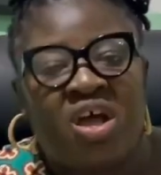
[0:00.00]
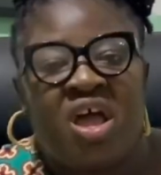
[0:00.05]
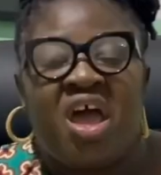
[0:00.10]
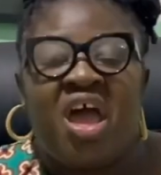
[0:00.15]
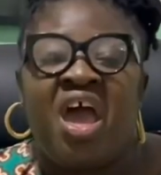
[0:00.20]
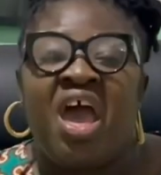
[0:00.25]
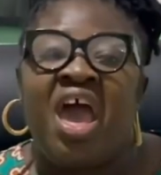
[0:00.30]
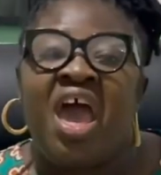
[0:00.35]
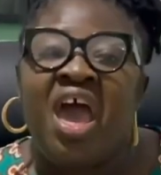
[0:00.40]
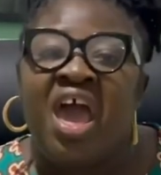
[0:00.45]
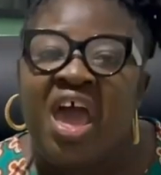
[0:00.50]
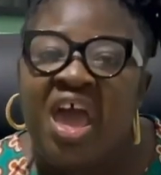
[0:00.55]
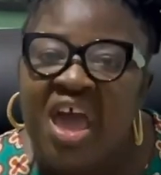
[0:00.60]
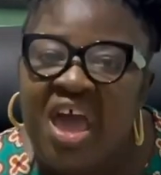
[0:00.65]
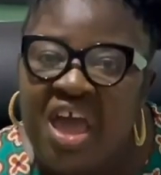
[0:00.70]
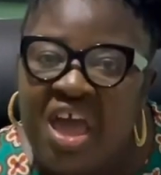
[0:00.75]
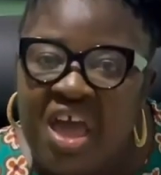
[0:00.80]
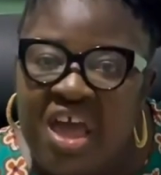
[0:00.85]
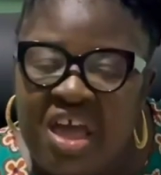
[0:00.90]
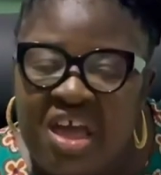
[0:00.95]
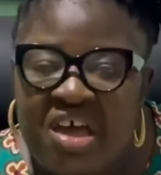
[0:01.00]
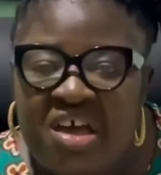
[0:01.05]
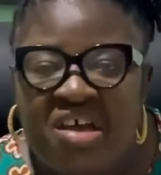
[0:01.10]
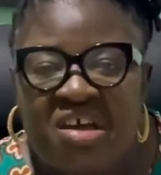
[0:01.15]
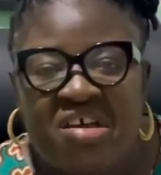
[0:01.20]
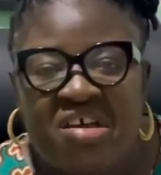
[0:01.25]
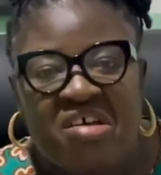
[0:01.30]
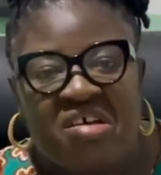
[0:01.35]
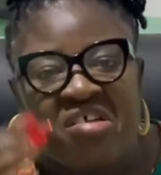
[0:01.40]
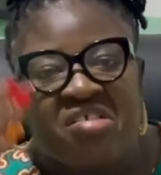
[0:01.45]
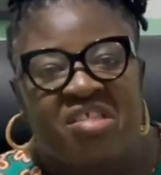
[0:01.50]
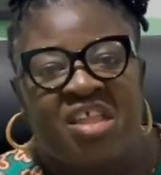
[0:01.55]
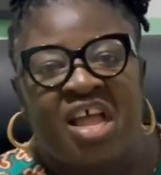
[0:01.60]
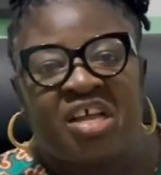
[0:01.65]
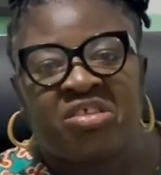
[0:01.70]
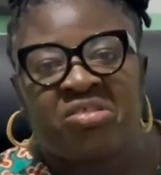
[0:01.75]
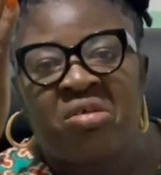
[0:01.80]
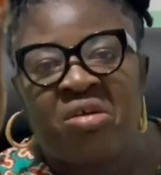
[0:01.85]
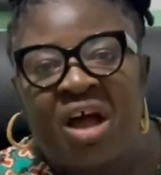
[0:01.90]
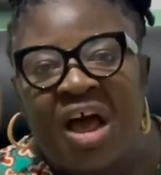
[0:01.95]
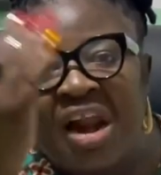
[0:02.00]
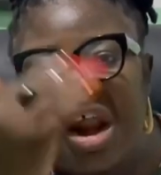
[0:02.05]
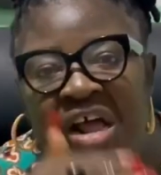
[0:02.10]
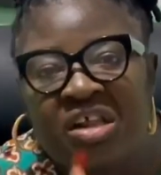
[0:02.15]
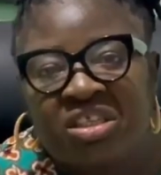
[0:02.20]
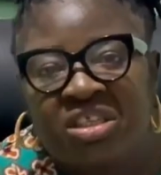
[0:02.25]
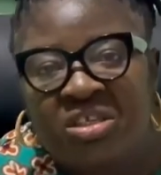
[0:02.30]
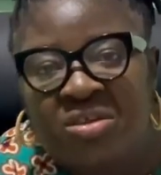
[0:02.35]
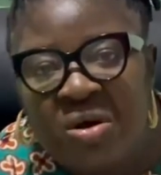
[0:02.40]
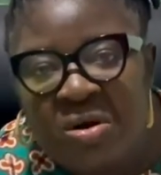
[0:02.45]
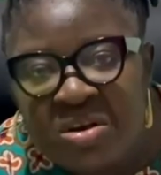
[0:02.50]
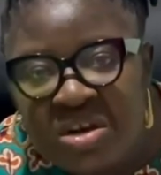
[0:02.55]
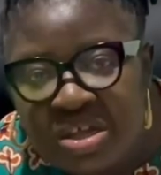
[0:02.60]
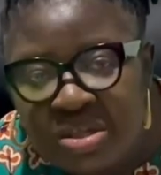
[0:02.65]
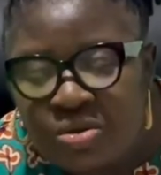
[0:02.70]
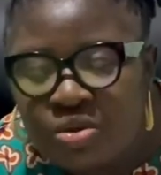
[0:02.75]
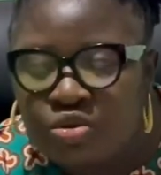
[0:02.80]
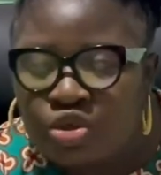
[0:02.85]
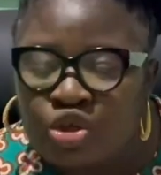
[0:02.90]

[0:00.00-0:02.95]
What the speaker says: Hey, there's no guarantee on it.